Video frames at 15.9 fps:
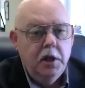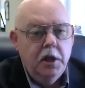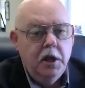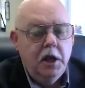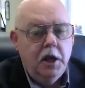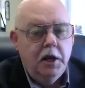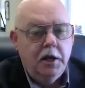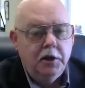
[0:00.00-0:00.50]

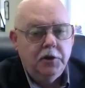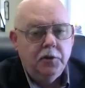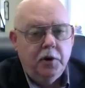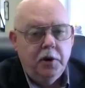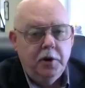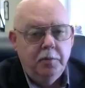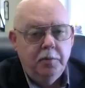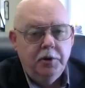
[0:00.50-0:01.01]
And that's
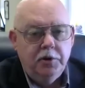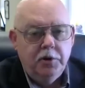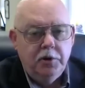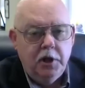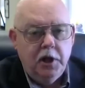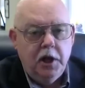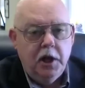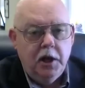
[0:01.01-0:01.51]
why I mentioned
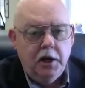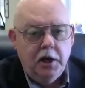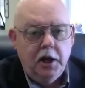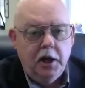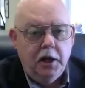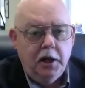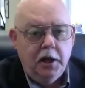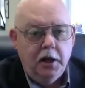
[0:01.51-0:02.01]
the
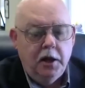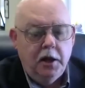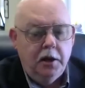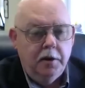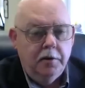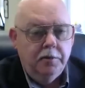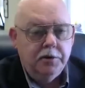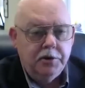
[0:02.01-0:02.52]
8A
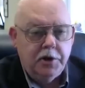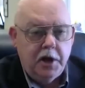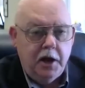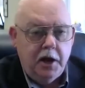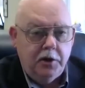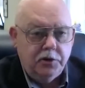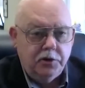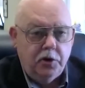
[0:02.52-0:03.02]

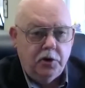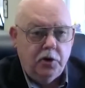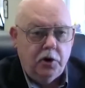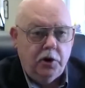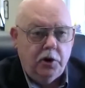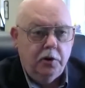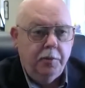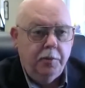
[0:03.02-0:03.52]
status
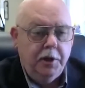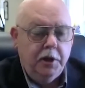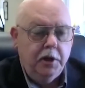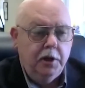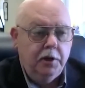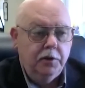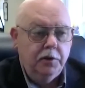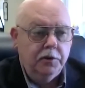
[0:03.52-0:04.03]
earlier,
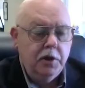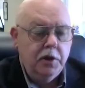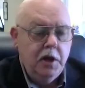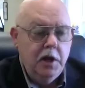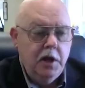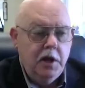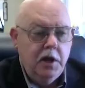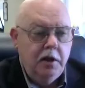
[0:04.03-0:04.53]
because
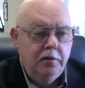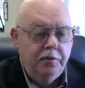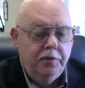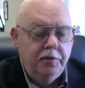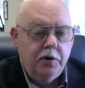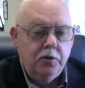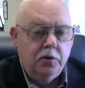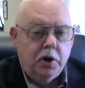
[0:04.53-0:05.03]
in
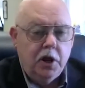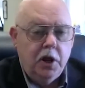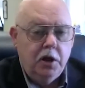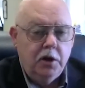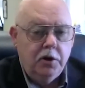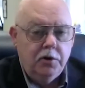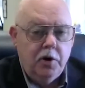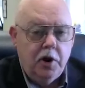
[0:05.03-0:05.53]
federal
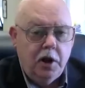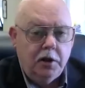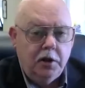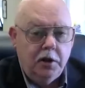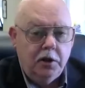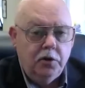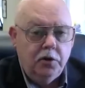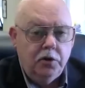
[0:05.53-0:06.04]

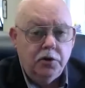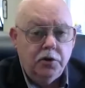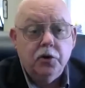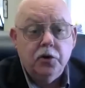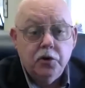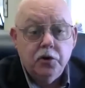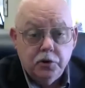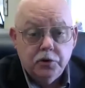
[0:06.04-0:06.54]
contracting, there are
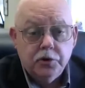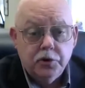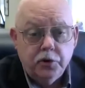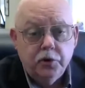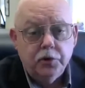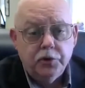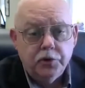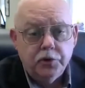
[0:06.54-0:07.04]
certain
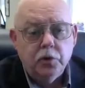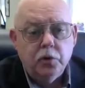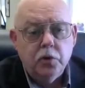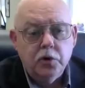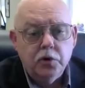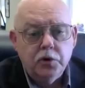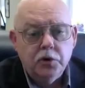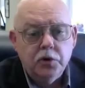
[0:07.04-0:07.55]
sole
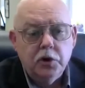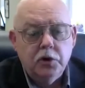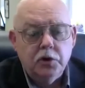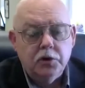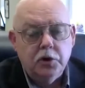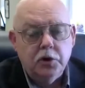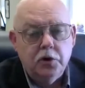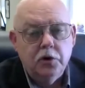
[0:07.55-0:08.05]
source and
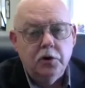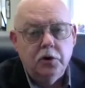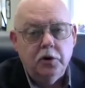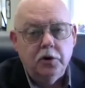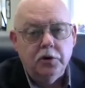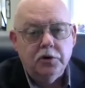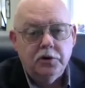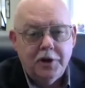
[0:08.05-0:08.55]
certain
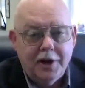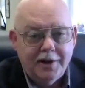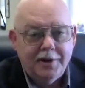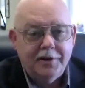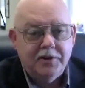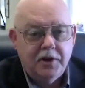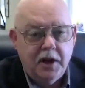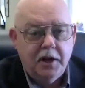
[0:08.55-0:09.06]

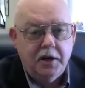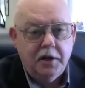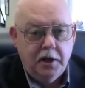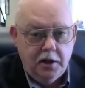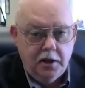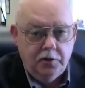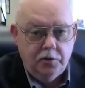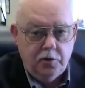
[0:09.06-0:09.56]
set-aside
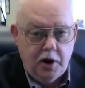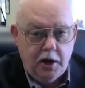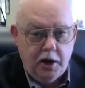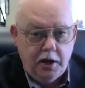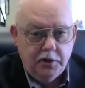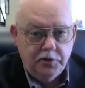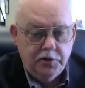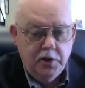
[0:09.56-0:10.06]

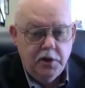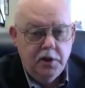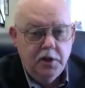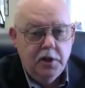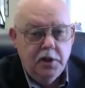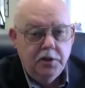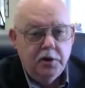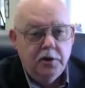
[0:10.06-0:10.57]
contracts
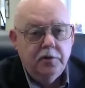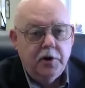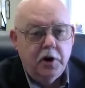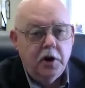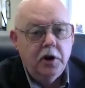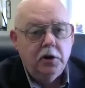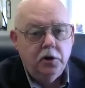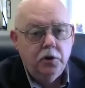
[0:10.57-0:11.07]
that are
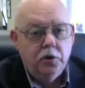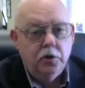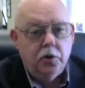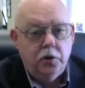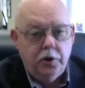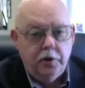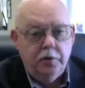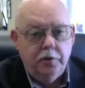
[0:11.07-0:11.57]
very
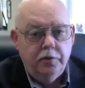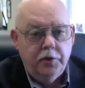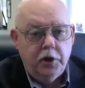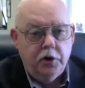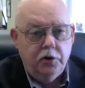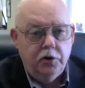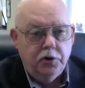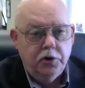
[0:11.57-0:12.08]
lucrative that
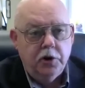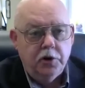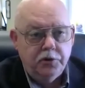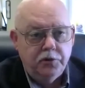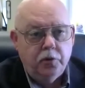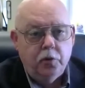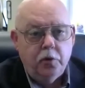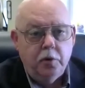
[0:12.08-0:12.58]
are just
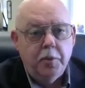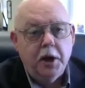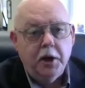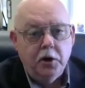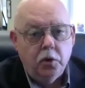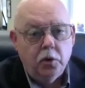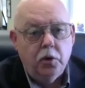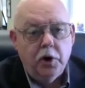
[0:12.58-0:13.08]
for
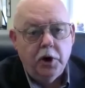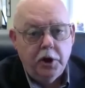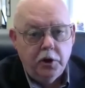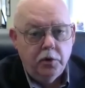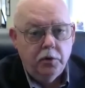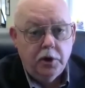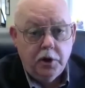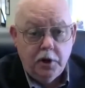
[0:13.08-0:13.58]

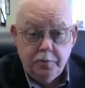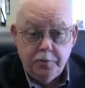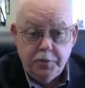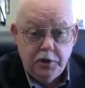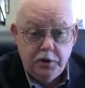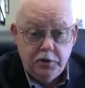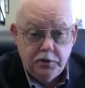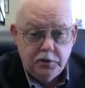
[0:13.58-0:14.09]
minority-owned
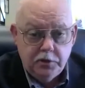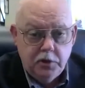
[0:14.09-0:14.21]
companies,